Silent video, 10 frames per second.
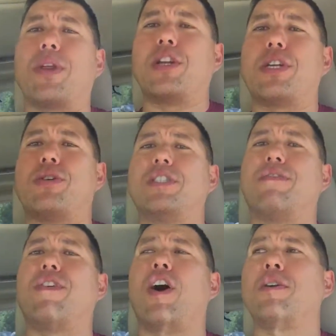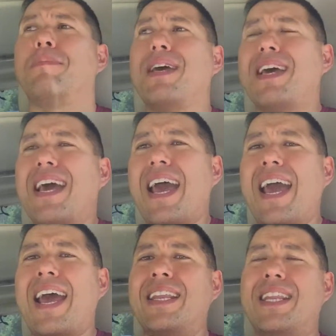I decreased the volume
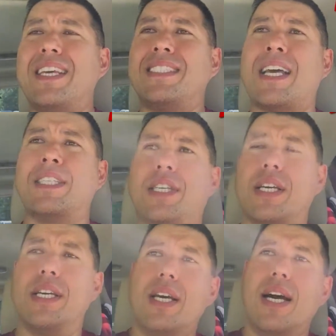and the intensity.